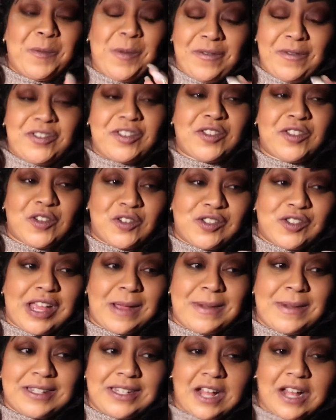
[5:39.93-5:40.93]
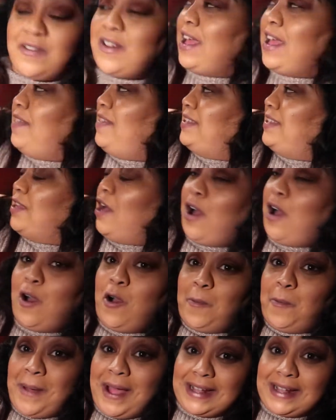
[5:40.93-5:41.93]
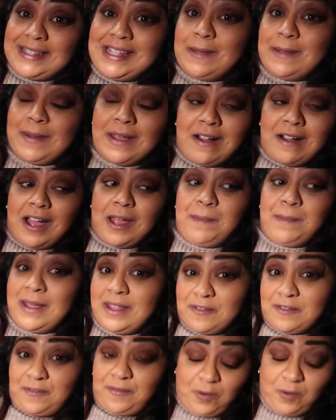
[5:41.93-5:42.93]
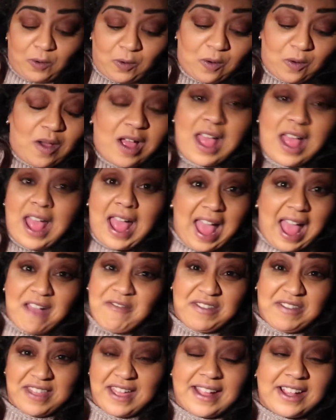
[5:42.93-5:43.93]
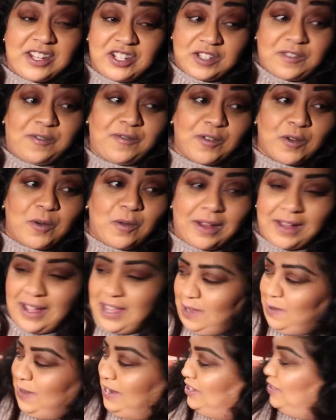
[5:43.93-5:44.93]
We've just got so much stuff. This whole back seat behind me, the floor, everything is just full. Like, you